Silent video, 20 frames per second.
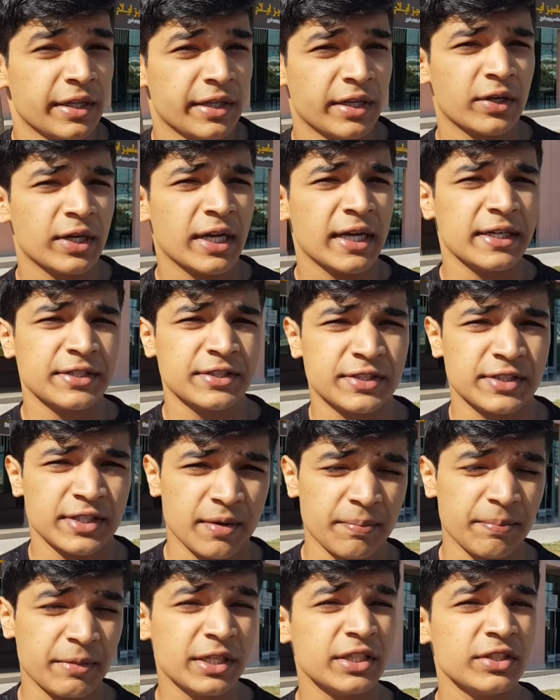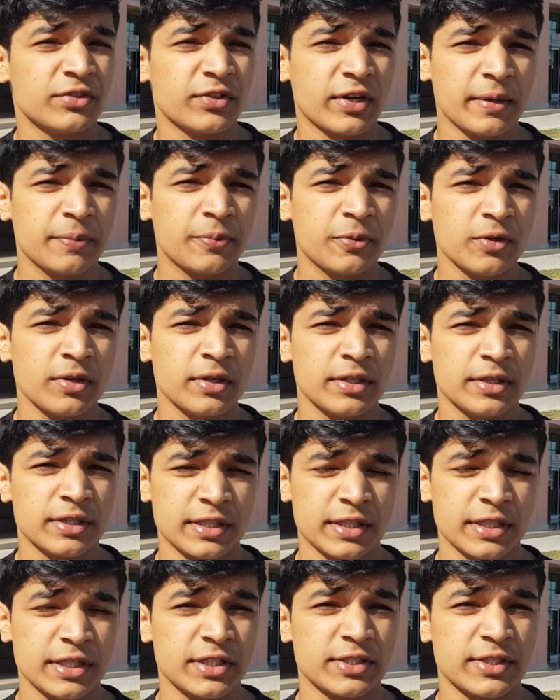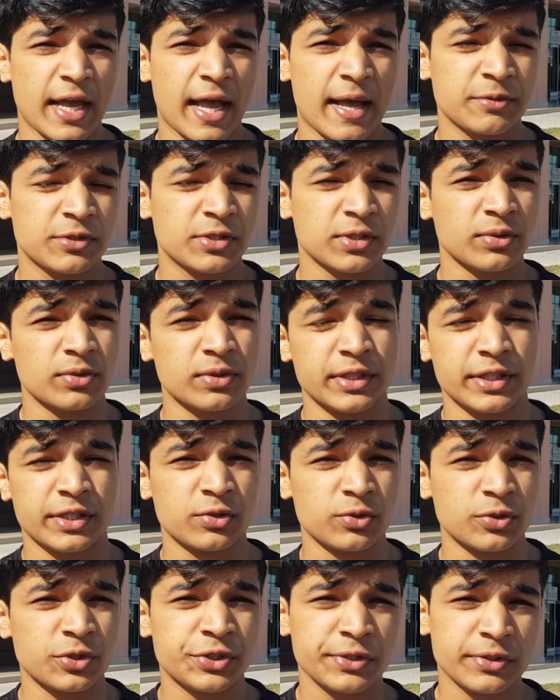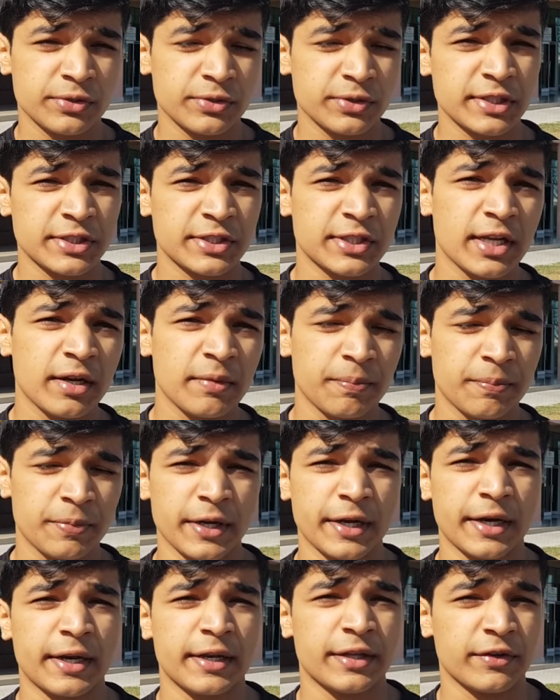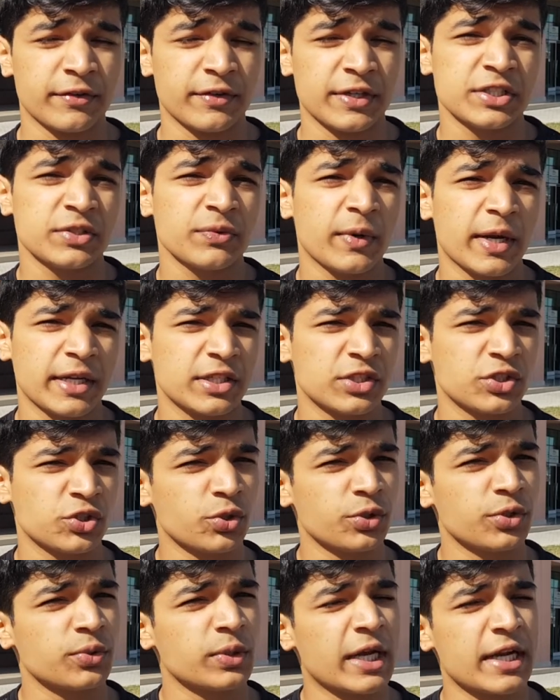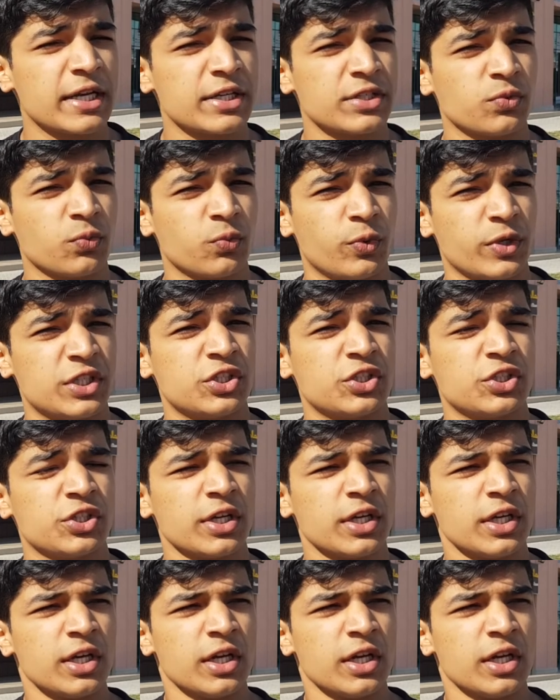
Now guys, a mini tripod is absolutely crucial to this setup, but the reason why I didn't show you guys which